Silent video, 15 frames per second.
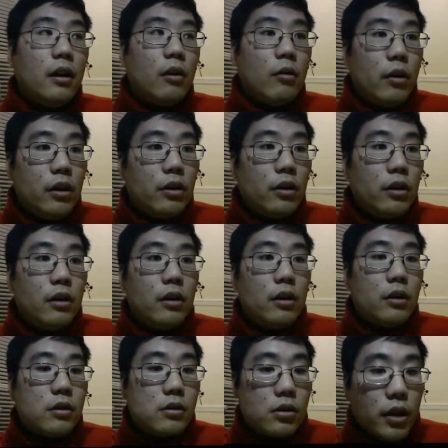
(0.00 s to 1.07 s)
When you're
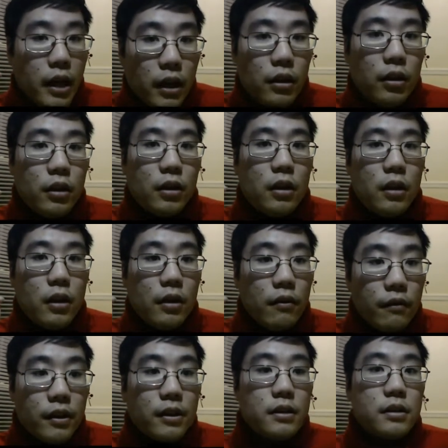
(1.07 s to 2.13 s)
trying to
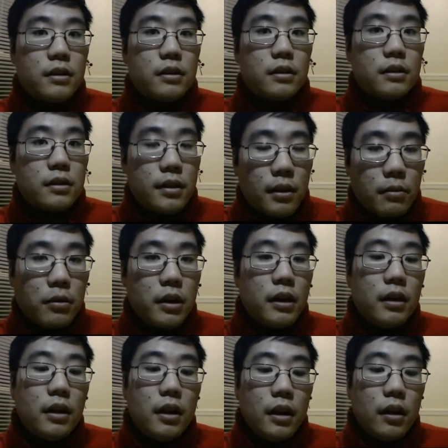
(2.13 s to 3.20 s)
convince
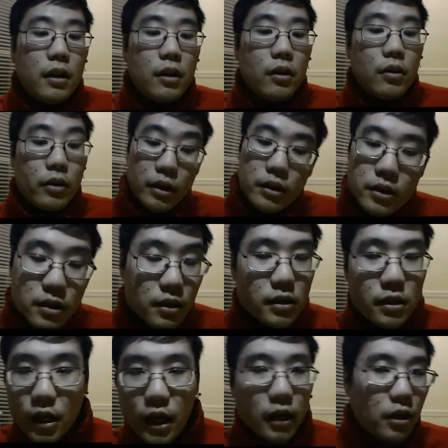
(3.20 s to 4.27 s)
someone or
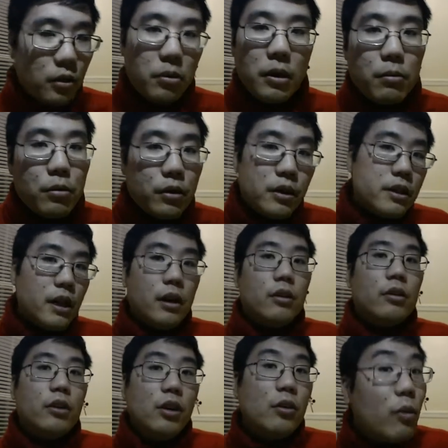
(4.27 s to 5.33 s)
just talk to people in
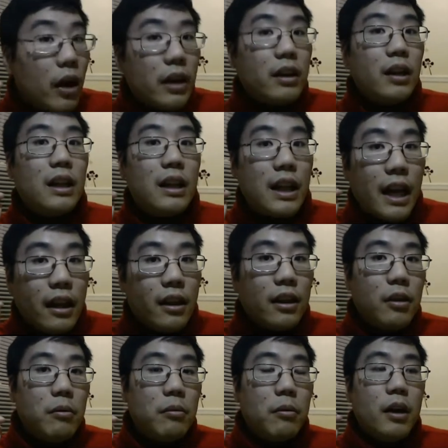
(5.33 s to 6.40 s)
general, you want to let
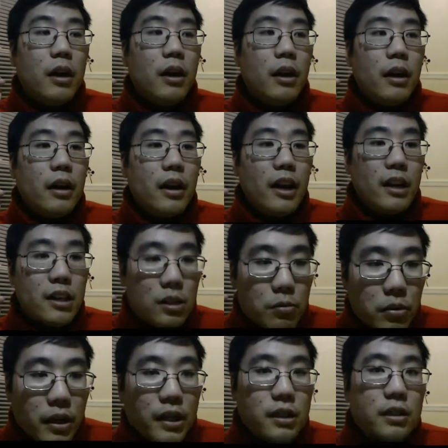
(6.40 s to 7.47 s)
them
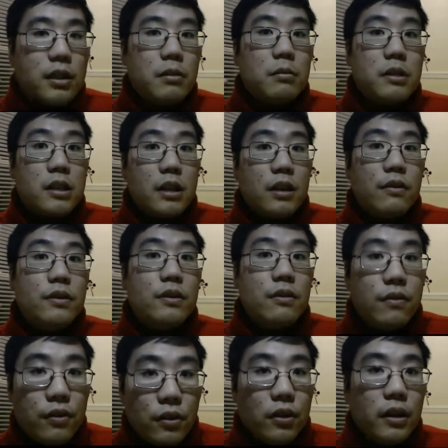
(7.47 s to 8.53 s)
express themselves
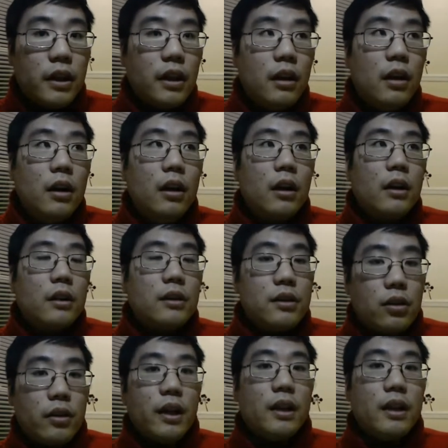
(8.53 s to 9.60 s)
fully
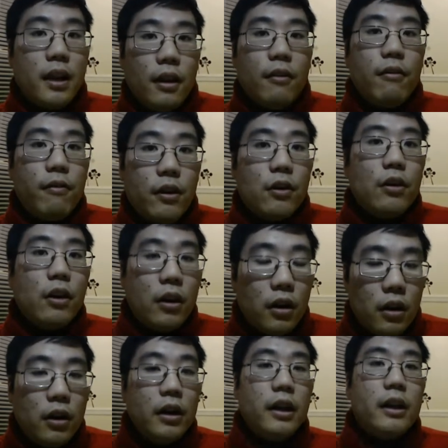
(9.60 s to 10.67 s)
so that they feel
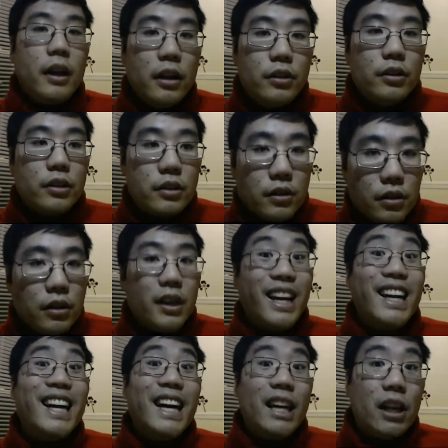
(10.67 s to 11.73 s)
heard and understood
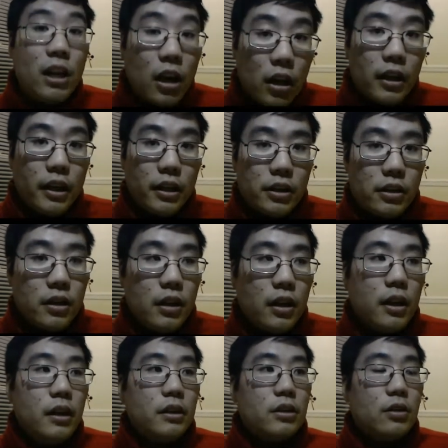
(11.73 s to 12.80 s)
and acknowledged.
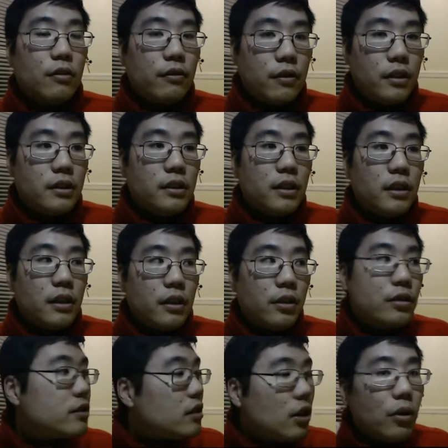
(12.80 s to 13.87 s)
So first,
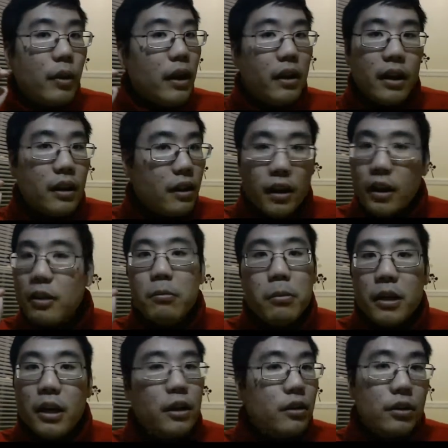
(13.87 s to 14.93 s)
there's no way that they can
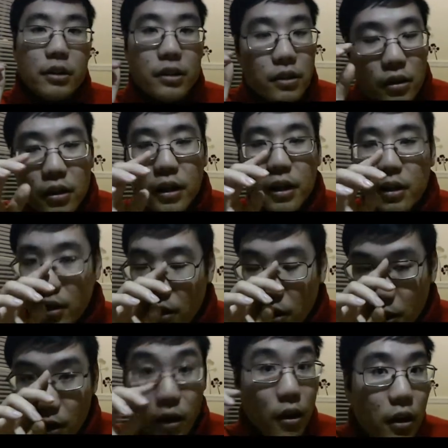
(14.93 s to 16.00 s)
be understood and
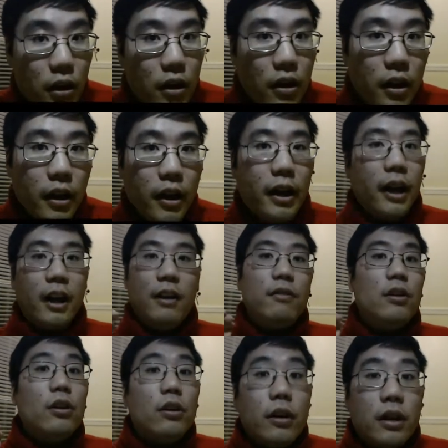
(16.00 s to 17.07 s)
heard if
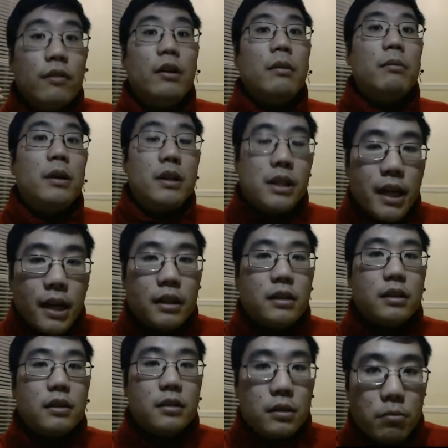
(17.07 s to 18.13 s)
you don't give them a chance
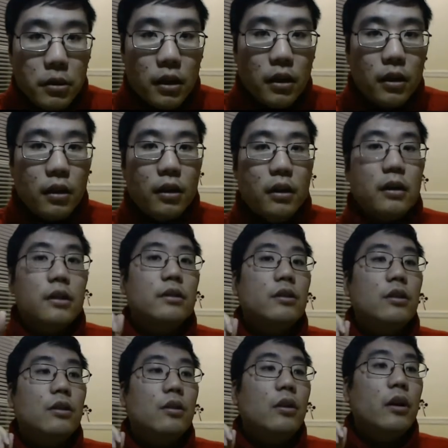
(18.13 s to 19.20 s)
to speak.
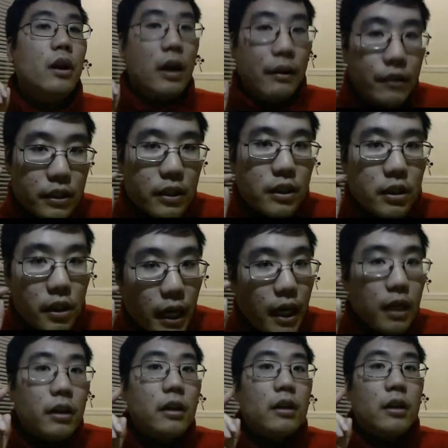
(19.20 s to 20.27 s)
So conversation
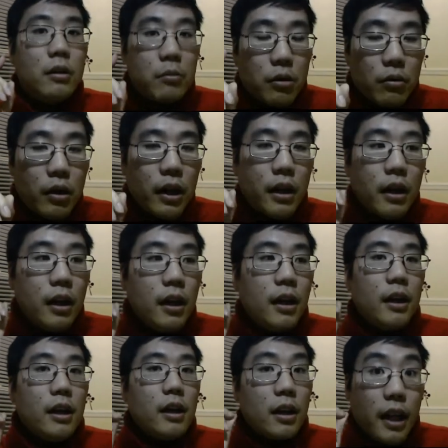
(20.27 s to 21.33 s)
tactic number 1,
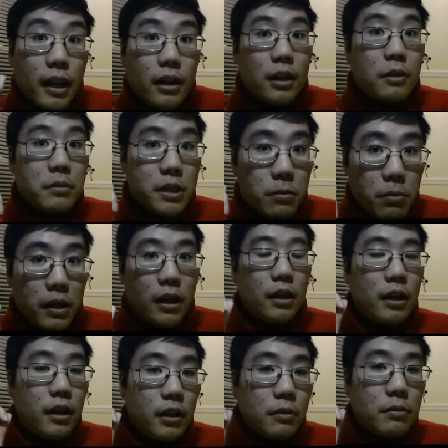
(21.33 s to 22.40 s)
let them speak
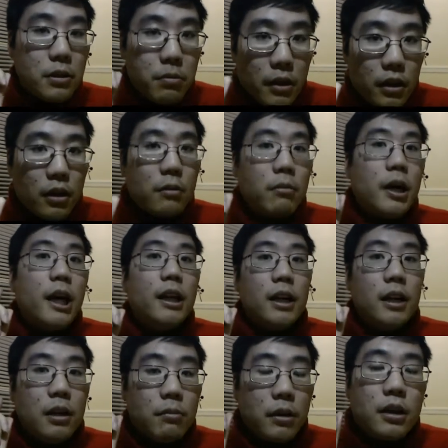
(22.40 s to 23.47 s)
their mind,
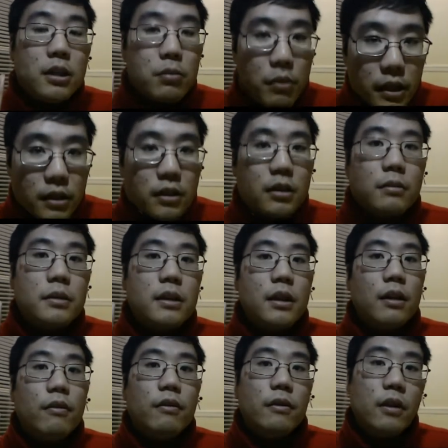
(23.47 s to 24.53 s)
let them express
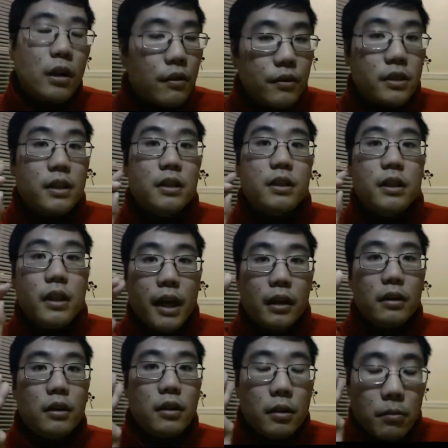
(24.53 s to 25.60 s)
themselves. Conversation
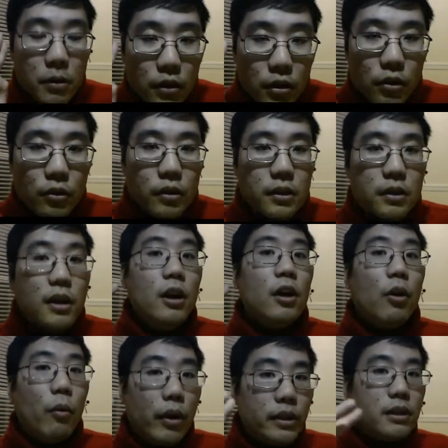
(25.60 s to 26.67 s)
tactic number 2 is,
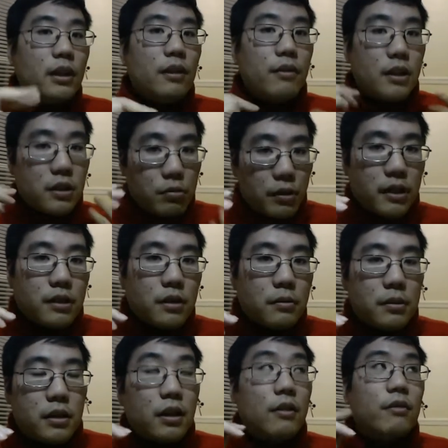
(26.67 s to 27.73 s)
once they've expressed
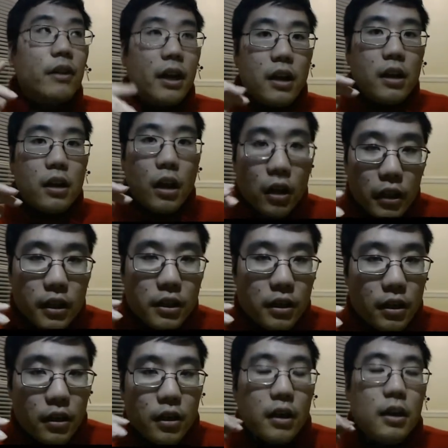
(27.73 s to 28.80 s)
themselves, acknowledge
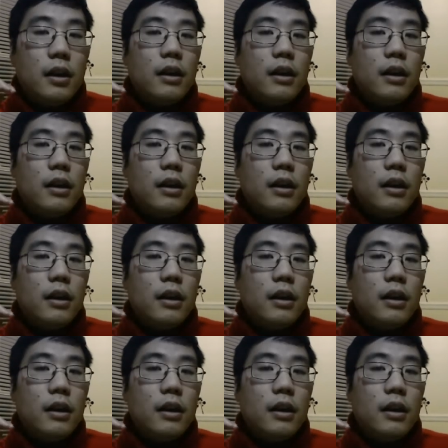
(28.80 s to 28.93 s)
it.